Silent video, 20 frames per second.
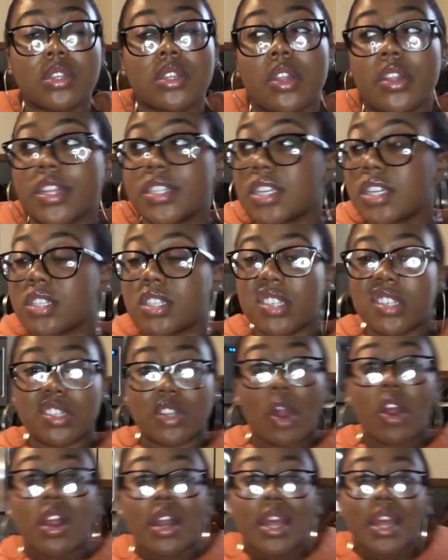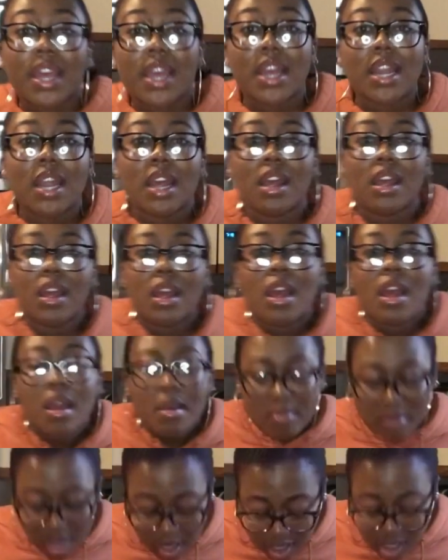So let's get started.
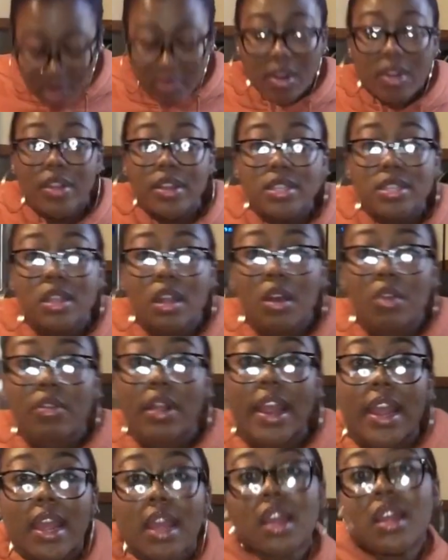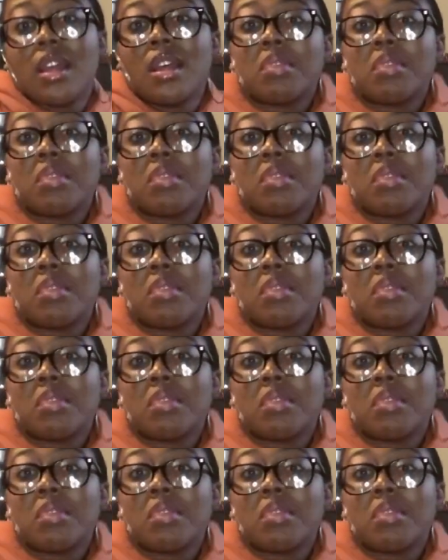Not going to wear this though, right?